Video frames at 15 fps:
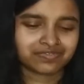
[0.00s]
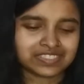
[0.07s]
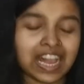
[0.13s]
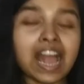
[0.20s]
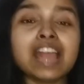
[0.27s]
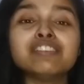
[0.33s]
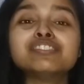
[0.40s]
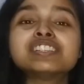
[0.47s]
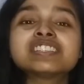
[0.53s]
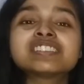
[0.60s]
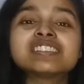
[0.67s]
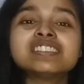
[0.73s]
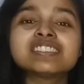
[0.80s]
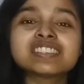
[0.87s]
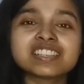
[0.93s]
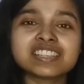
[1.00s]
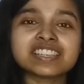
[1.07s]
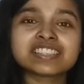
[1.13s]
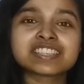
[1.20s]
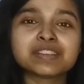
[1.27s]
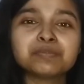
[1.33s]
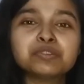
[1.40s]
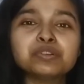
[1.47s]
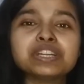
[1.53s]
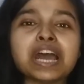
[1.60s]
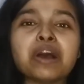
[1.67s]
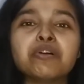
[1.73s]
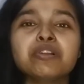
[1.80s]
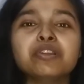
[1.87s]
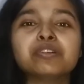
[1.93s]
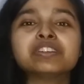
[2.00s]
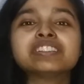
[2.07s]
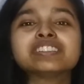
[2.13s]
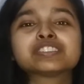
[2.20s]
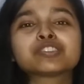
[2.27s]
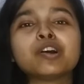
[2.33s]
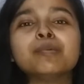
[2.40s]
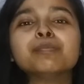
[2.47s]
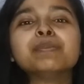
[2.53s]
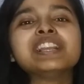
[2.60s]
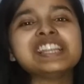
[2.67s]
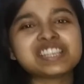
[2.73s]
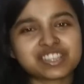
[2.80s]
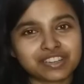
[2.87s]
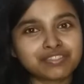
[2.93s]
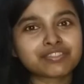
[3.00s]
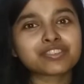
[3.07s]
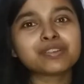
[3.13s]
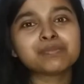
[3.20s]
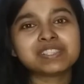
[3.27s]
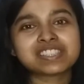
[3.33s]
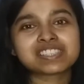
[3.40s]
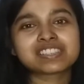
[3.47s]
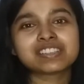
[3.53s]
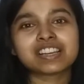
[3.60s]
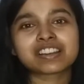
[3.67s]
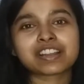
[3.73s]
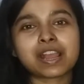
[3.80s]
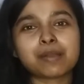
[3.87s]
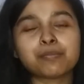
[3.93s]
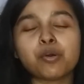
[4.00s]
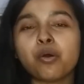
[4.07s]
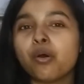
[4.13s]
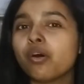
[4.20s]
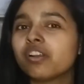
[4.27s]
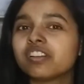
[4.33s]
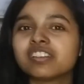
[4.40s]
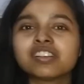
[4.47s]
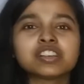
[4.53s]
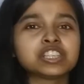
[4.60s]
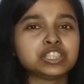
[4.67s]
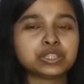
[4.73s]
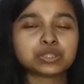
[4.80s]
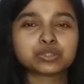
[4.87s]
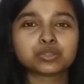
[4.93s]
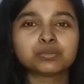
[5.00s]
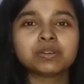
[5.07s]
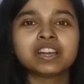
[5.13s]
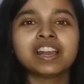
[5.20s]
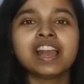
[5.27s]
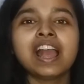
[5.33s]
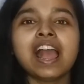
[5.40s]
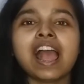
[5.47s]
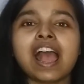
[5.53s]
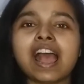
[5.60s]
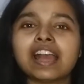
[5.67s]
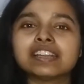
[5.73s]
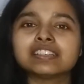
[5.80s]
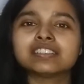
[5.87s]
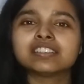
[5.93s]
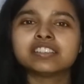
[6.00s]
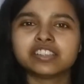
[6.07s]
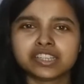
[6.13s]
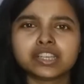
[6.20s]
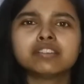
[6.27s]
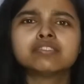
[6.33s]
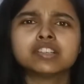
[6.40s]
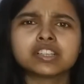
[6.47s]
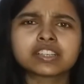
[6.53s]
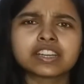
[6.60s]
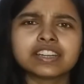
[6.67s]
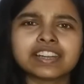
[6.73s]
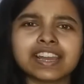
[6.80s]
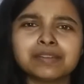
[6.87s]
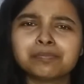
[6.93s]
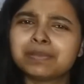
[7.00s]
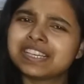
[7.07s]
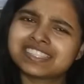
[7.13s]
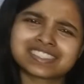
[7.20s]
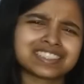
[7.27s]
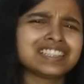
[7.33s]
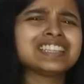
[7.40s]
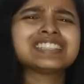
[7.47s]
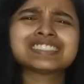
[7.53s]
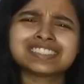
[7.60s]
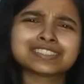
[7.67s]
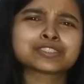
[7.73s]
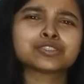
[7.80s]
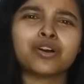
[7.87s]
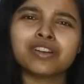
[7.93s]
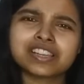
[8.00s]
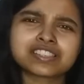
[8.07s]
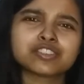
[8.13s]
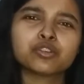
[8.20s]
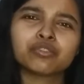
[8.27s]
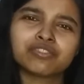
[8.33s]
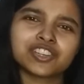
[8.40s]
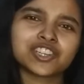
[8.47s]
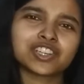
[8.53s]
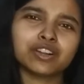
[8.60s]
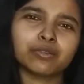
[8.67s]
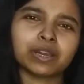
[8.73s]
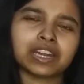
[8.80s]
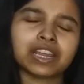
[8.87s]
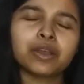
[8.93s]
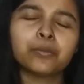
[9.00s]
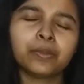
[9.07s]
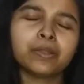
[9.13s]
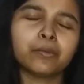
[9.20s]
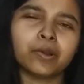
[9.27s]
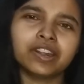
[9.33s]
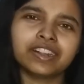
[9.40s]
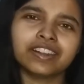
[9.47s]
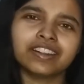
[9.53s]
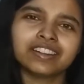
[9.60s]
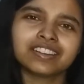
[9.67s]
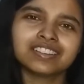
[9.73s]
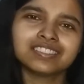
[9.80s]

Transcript: I would still suggest him to download this compilation from Instagram or YouTube and rework it, and please release this song as an official one. We want it.